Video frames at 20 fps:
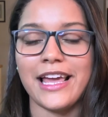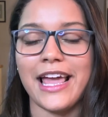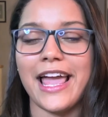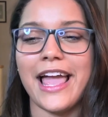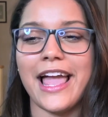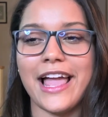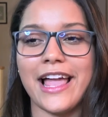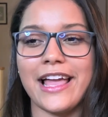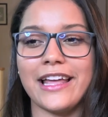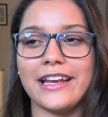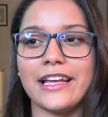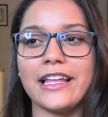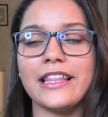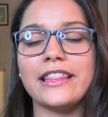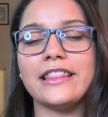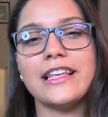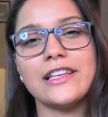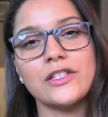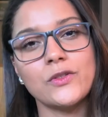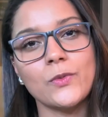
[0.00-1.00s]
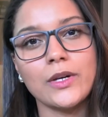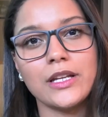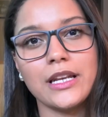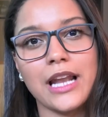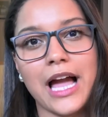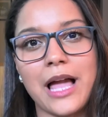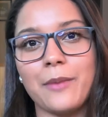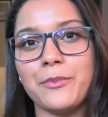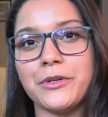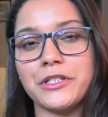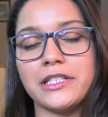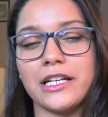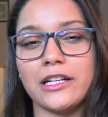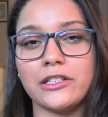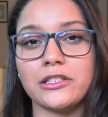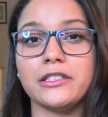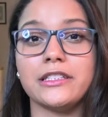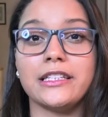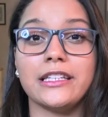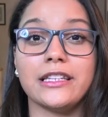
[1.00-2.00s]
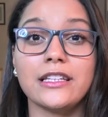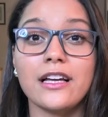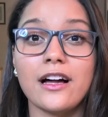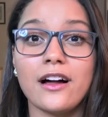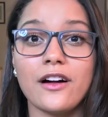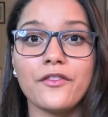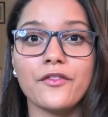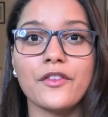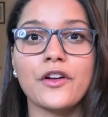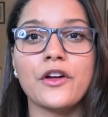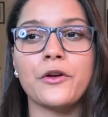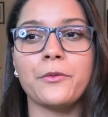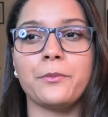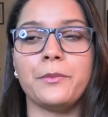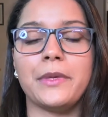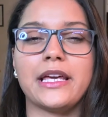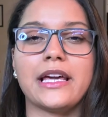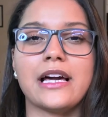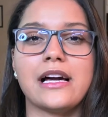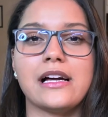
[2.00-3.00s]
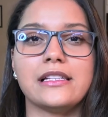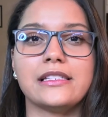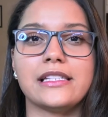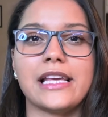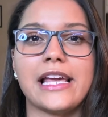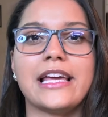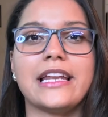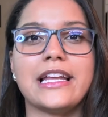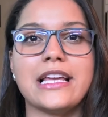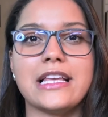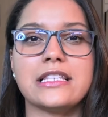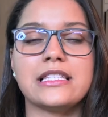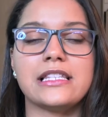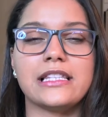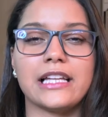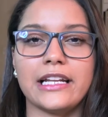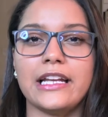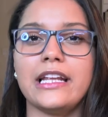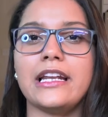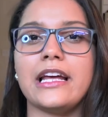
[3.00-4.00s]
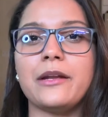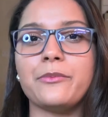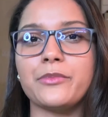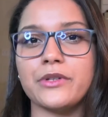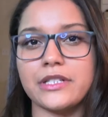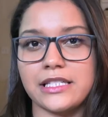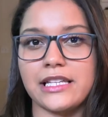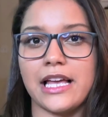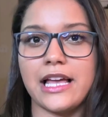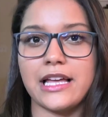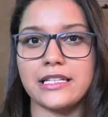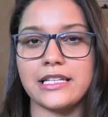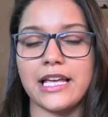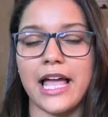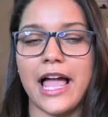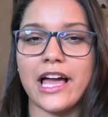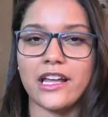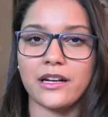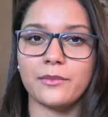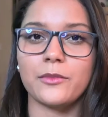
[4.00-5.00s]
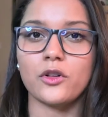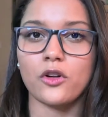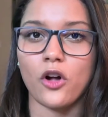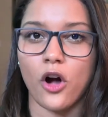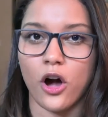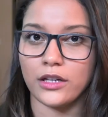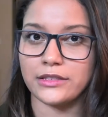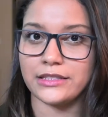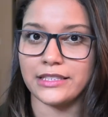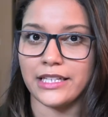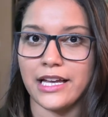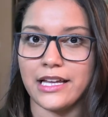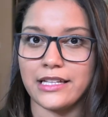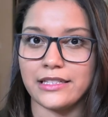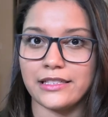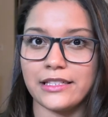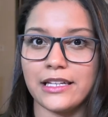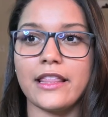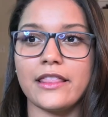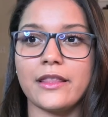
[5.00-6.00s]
And this one I particularly love because it is 99% animal content.